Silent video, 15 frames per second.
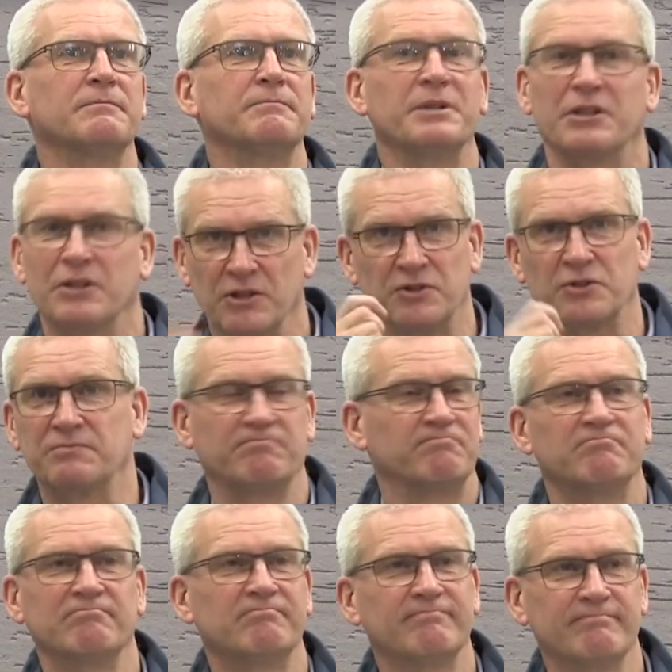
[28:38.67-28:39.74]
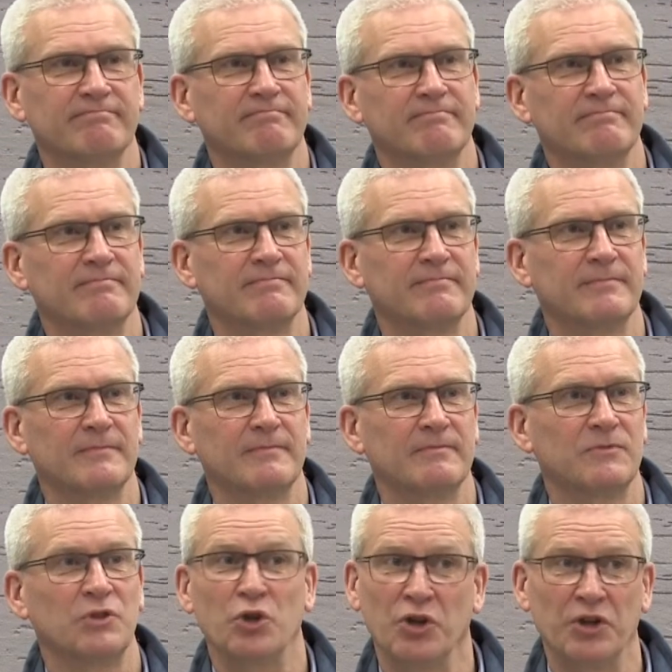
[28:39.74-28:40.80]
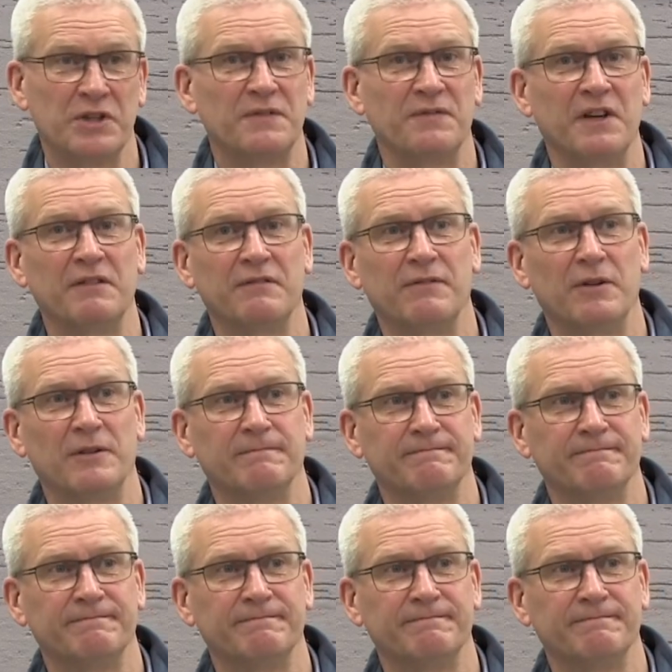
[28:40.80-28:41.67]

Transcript: Because God is faithful.